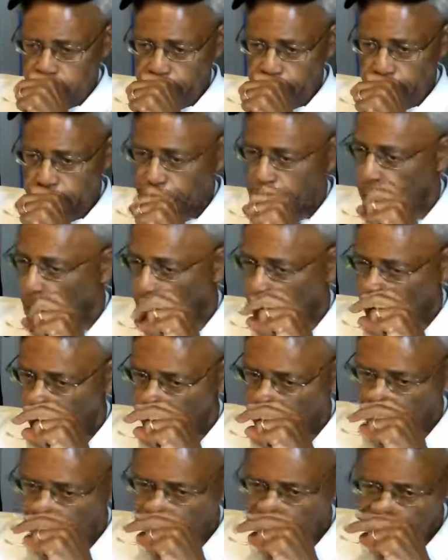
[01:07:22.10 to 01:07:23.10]
is that
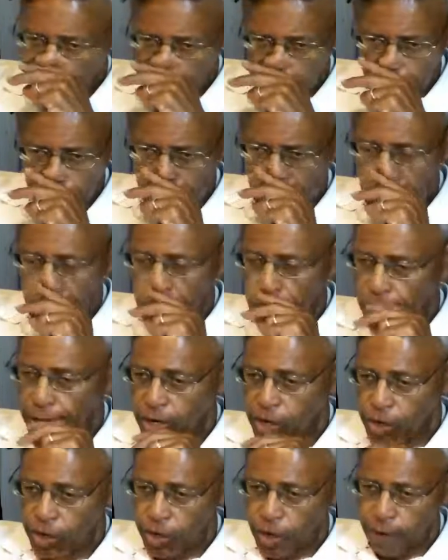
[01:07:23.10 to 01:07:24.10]
Paul's
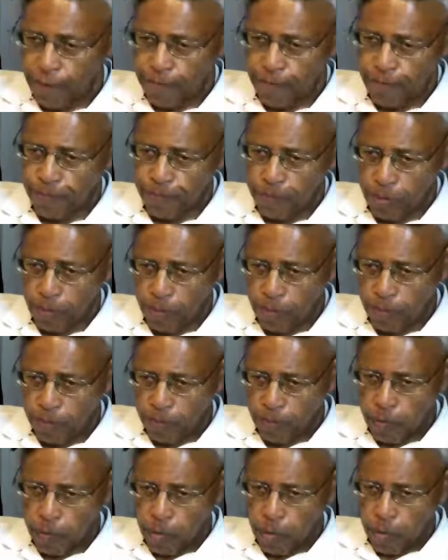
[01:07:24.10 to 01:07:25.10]
generation
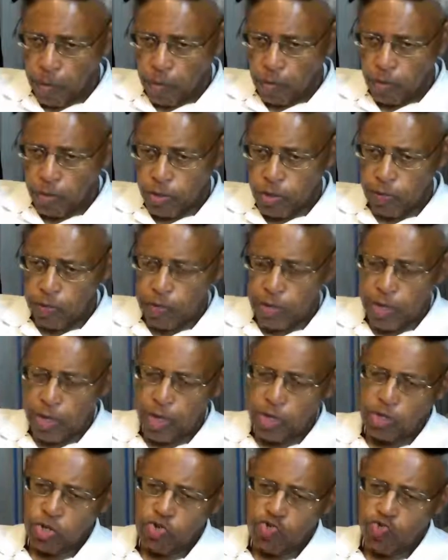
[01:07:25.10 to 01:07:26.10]
were to be the
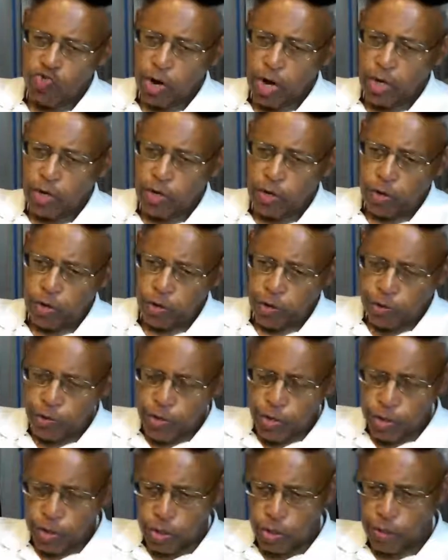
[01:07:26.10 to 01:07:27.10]

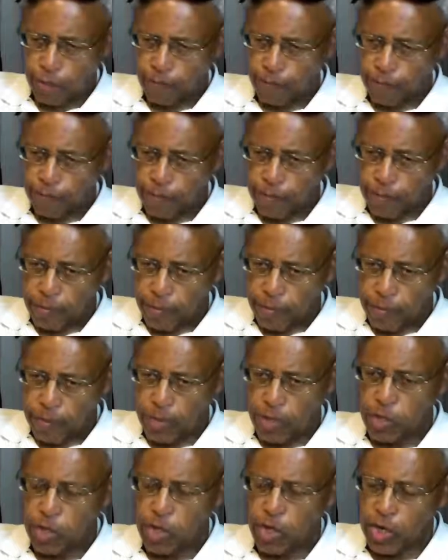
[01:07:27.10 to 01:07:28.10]
instructors,
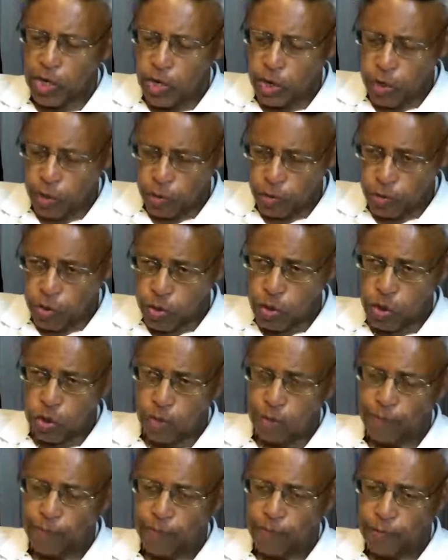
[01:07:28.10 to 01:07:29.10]
the
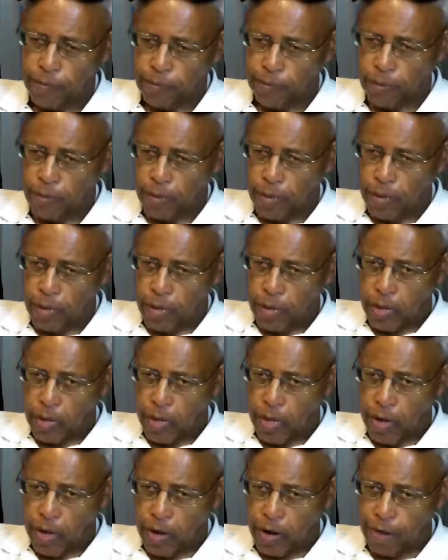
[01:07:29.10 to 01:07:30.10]
teachers
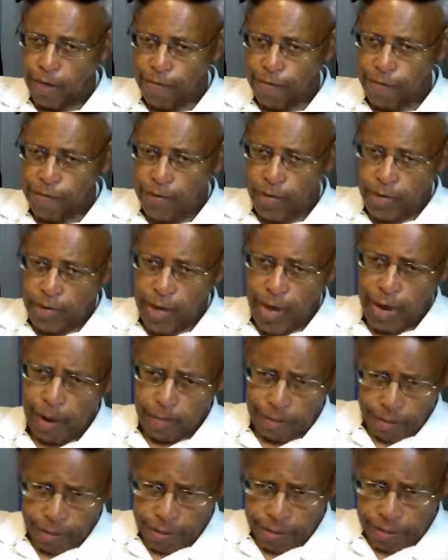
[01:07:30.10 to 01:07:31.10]
of the
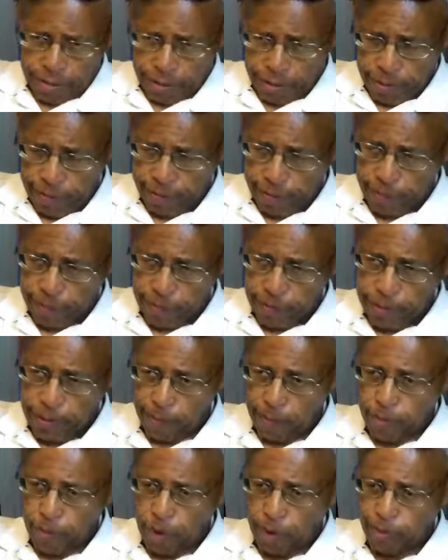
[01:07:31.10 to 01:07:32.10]
depth
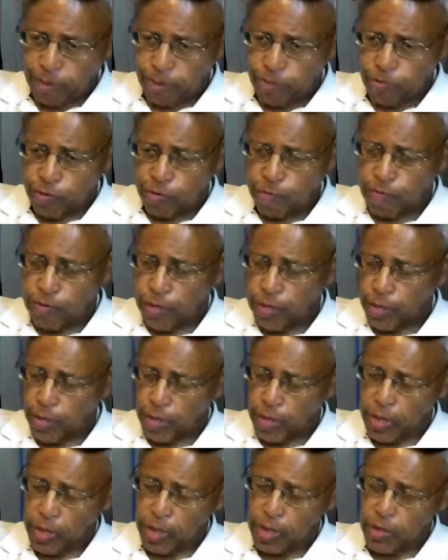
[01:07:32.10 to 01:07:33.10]
that Paul was
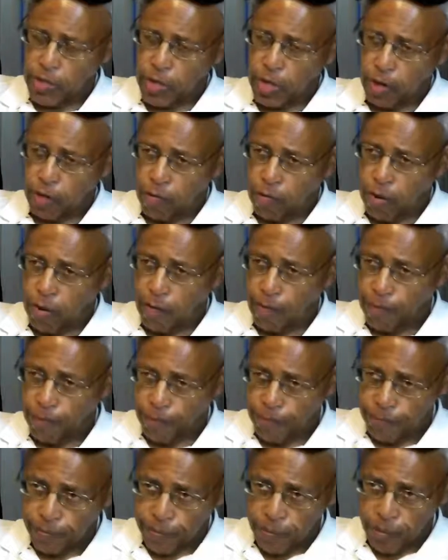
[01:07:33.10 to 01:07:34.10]
revealing in his
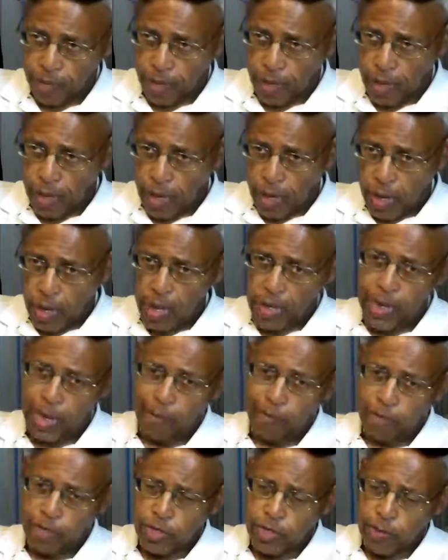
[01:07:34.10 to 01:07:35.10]
era, and
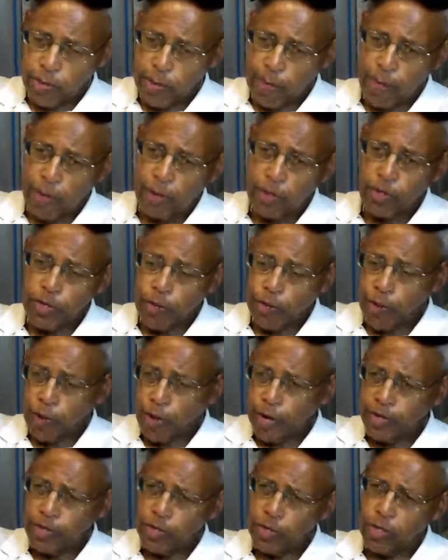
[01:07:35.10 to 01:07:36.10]
that was to be built
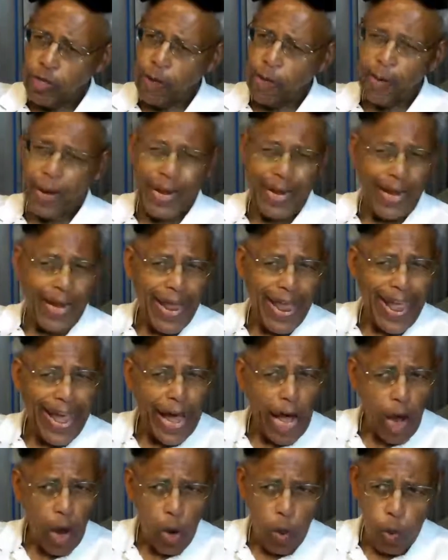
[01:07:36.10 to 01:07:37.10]
upon, so that by
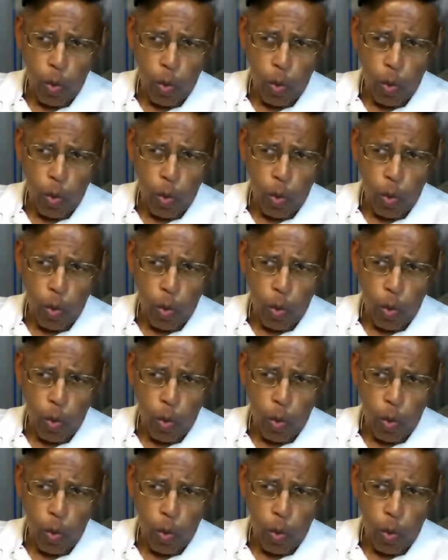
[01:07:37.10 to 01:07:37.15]
now,